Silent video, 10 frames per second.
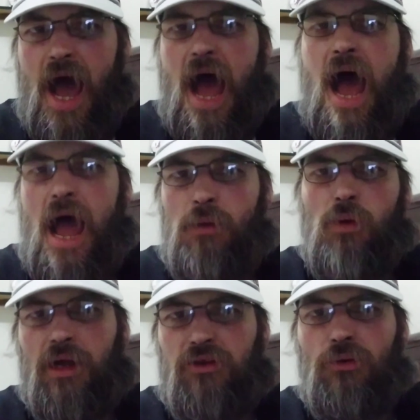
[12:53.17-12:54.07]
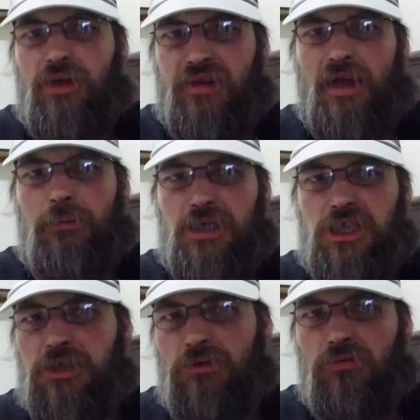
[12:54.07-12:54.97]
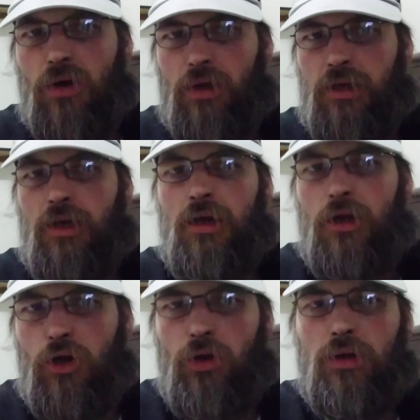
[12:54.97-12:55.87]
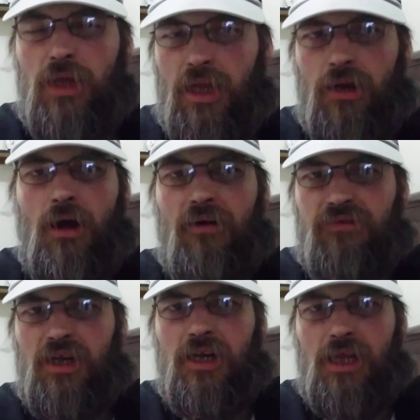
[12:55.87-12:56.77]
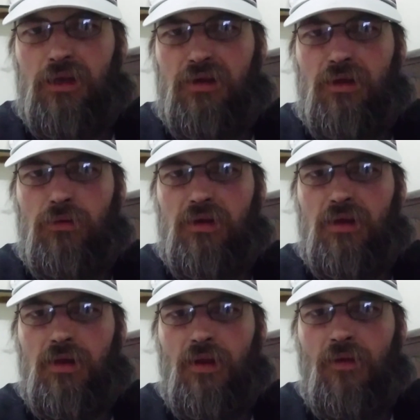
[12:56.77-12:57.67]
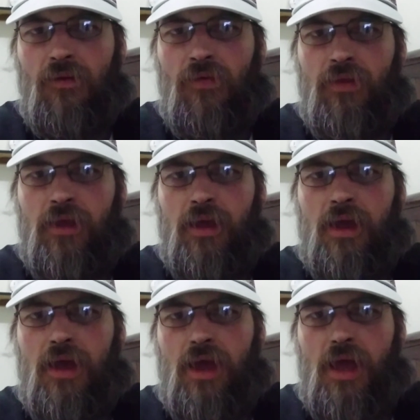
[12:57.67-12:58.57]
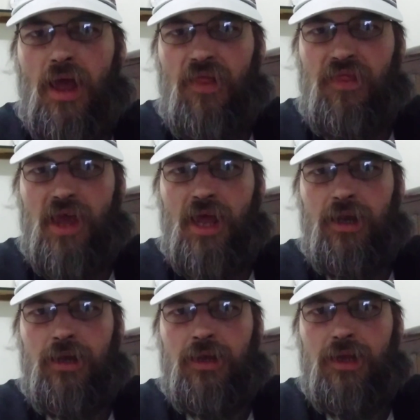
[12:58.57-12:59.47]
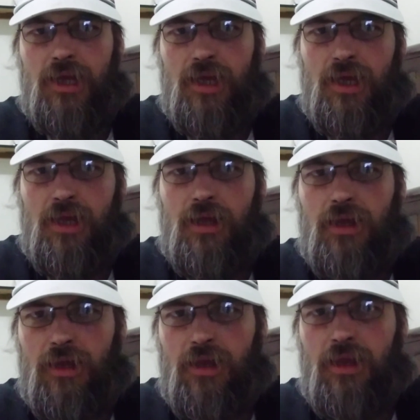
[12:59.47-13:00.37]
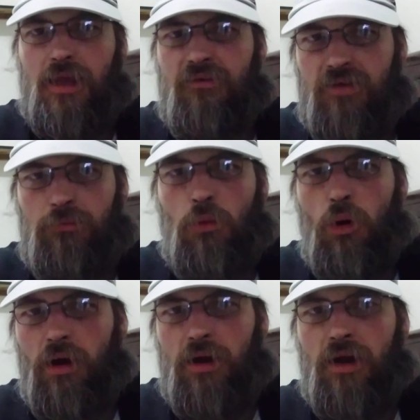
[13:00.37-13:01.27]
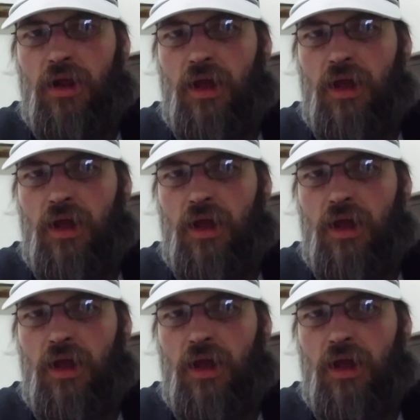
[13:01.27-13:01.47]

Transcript: I want to establish the run early and often against Houston. And then even more